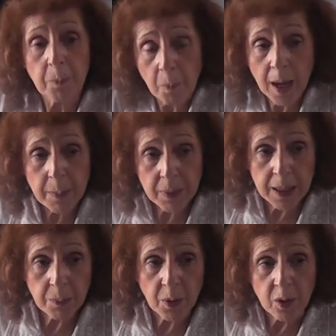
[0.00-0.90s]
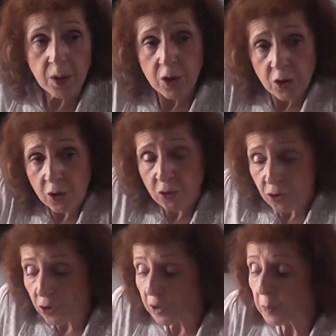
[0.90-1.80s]
my people, you
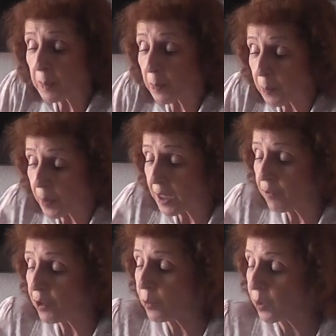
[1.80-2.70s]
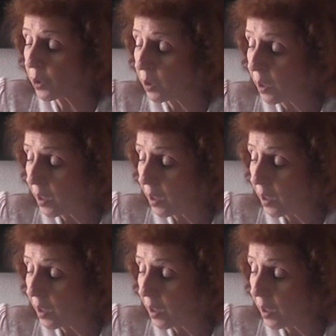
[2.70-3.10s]
Jewish people, many of you were